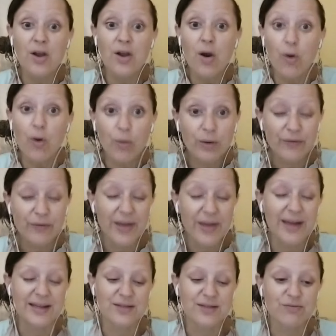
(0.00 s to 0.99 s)
All of
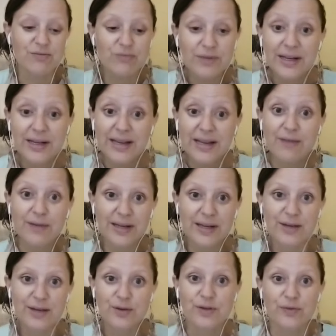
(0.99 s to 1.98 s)
that is really, really
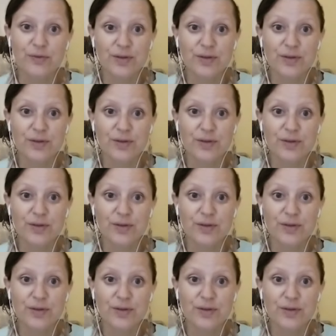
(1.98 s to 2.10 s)
useful.